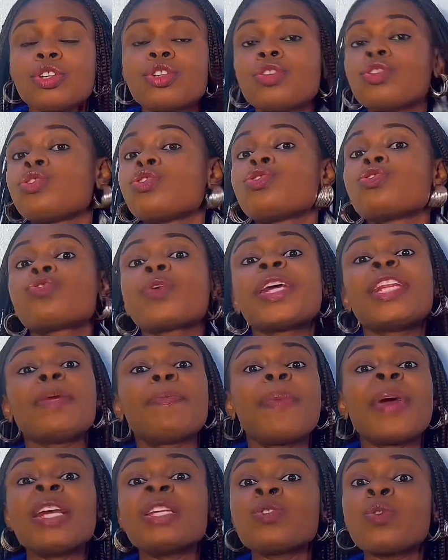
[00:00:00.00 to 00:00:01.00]
So it
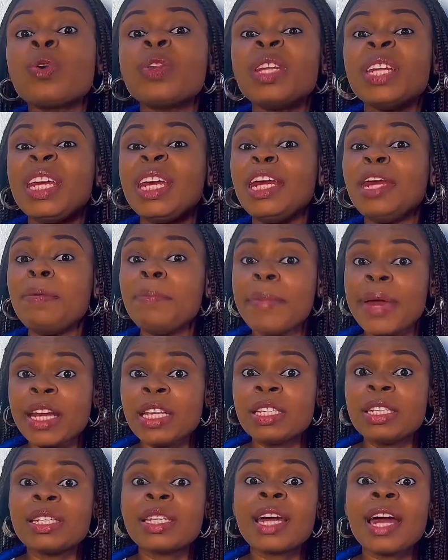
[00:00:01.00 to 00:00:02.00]
depends on the
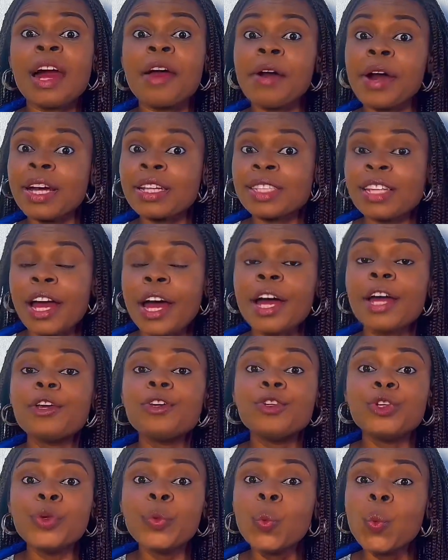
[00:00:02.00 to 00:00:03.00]
image, the character
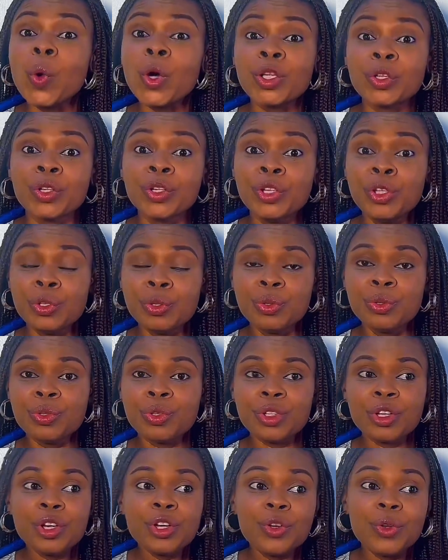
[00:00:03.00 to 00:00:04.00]
you want to
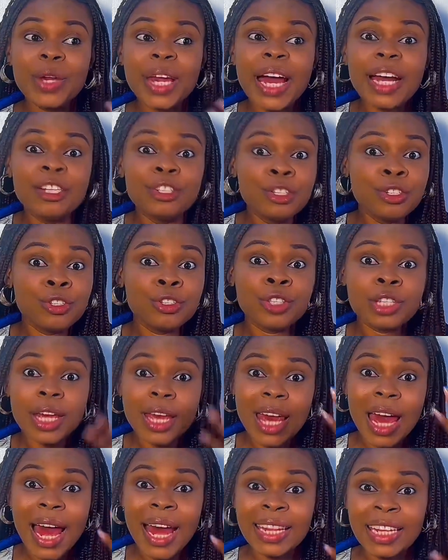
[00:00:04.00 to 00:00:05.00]
use. You can use
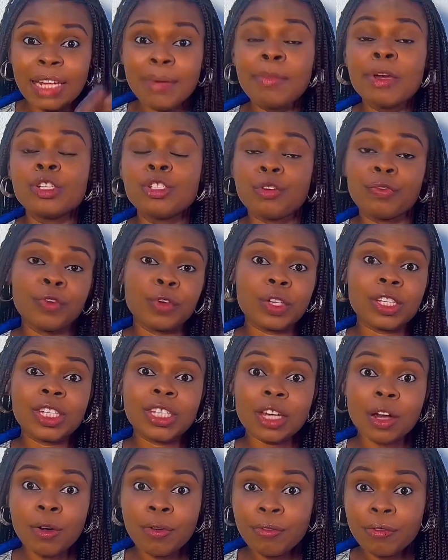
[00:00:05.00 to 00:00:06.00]
an image of
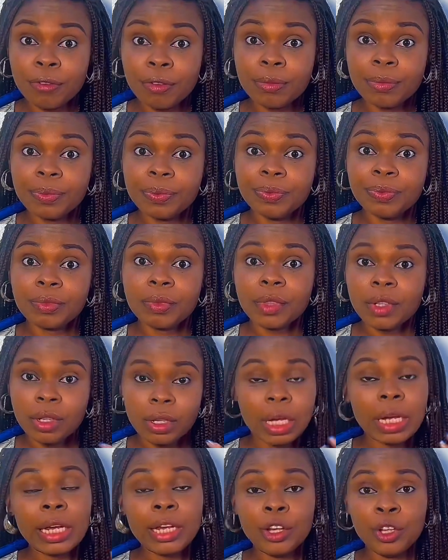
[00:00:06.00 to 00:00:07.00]
yourself,
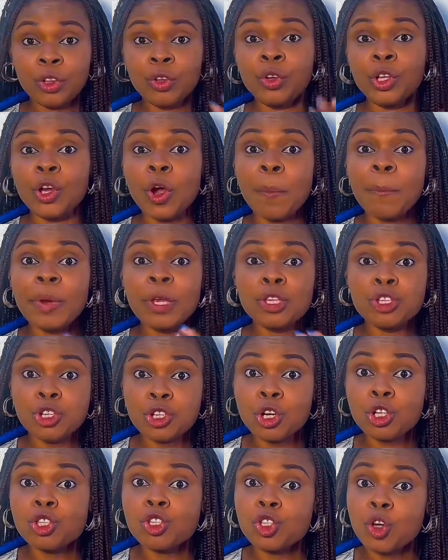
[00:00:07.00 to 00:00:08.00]
your
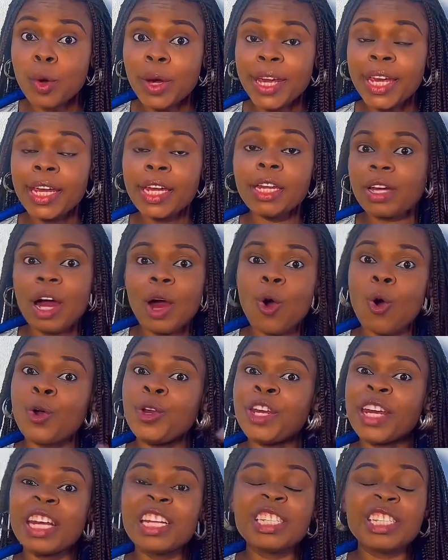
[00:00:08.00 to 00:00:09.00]
picture talking, or
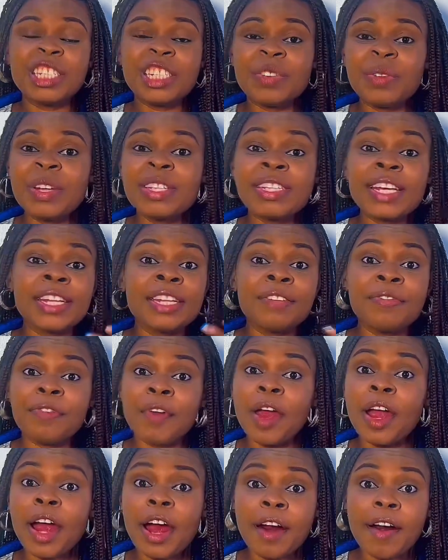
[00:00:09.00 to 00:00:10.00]
you can generate a
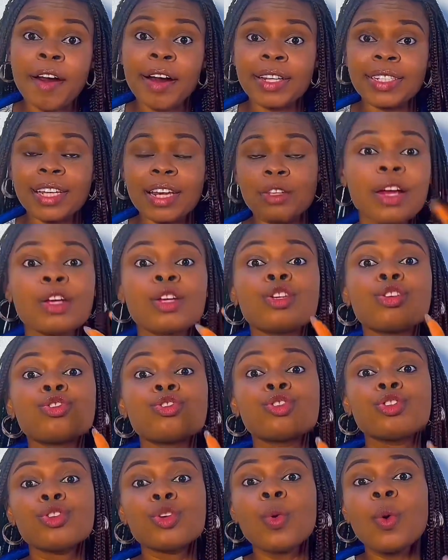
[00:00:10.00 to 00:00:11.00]
different character.
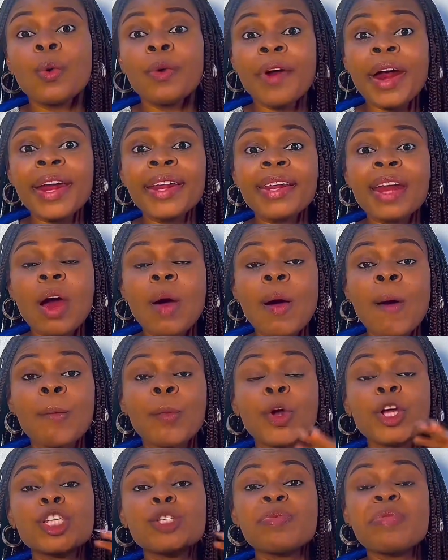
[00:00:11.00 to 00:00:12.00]
So right now, I'm
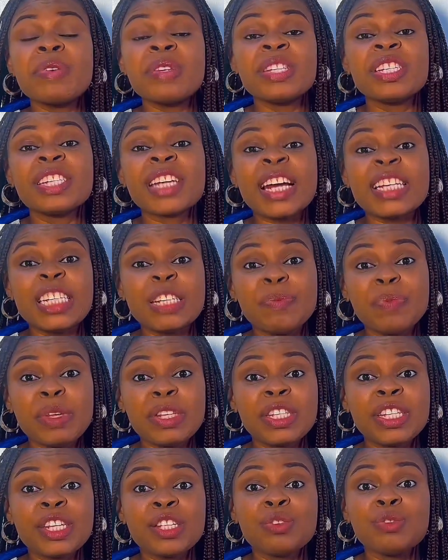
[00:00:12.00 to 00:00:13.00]
going to be using
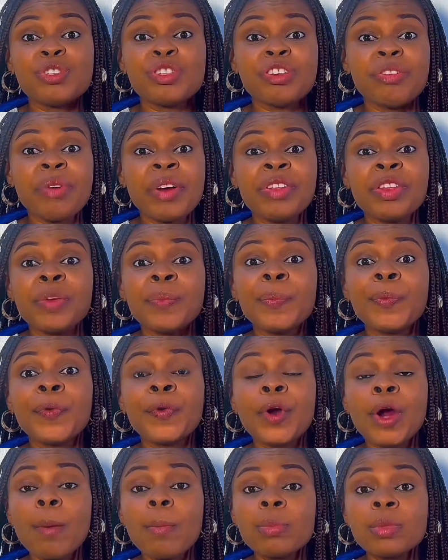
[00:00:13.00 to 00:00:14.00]
ChatGPT to generate the
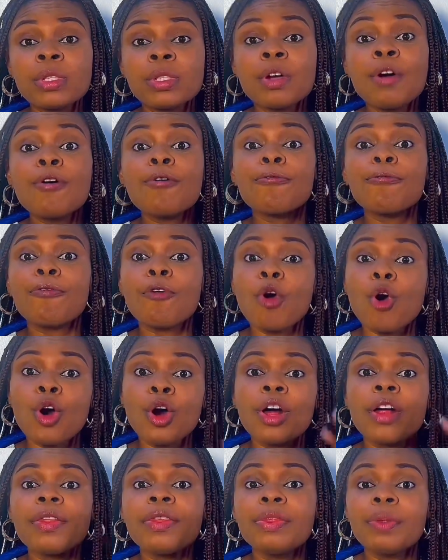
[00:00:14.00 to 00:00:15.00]
prompt
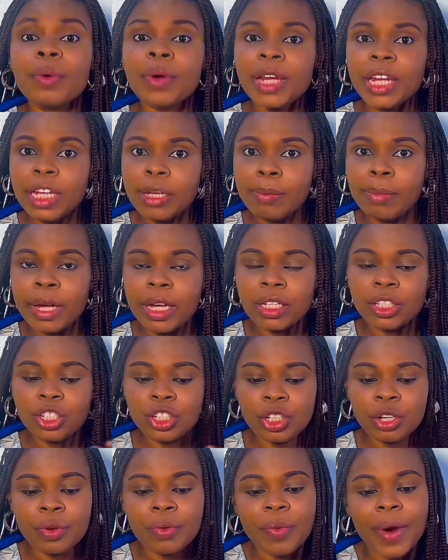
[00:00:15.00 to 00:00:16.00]
for the
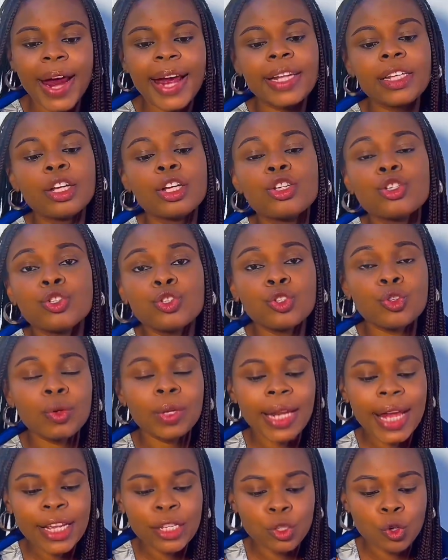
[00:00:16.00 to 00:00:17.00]
image, right? So
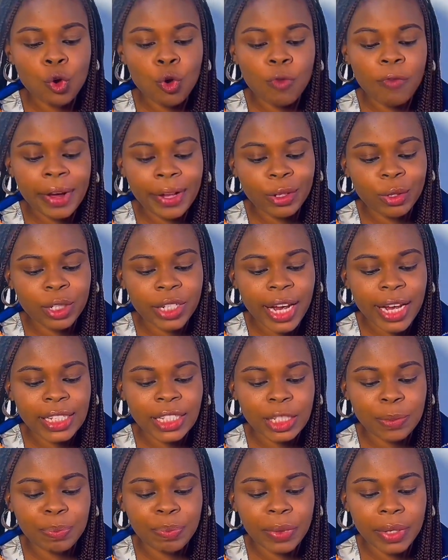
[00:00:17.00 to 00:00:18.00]
let's go over to
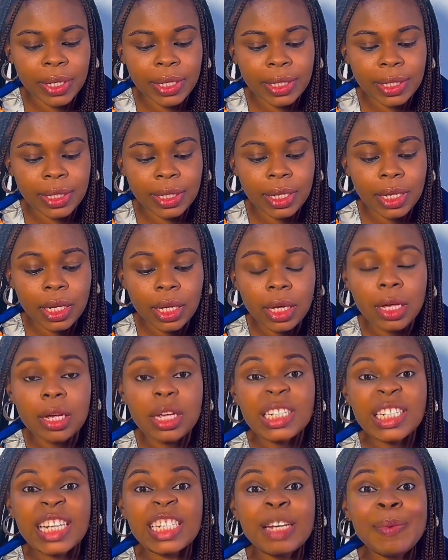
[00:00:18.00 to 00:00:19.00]
ChatGPT.
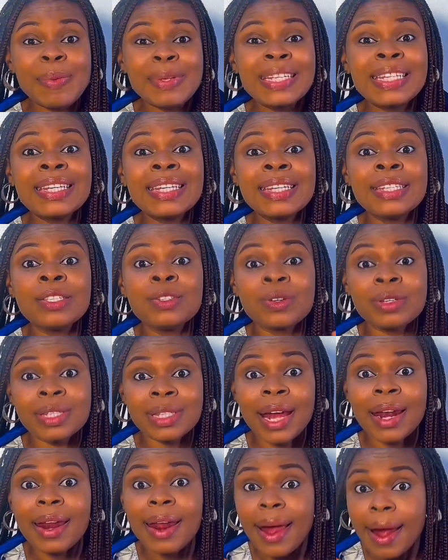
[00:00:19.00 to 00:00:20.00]
ChatGPT is just
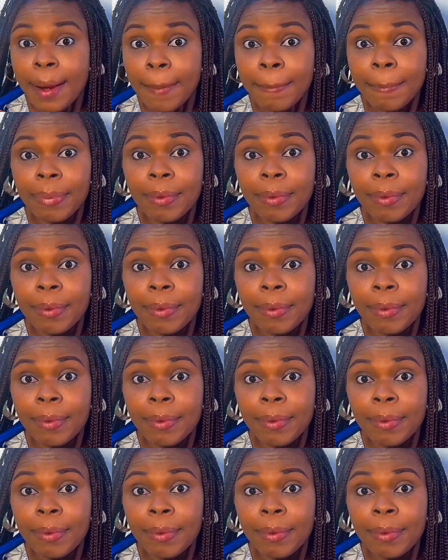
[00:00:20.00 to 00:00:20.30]
an app,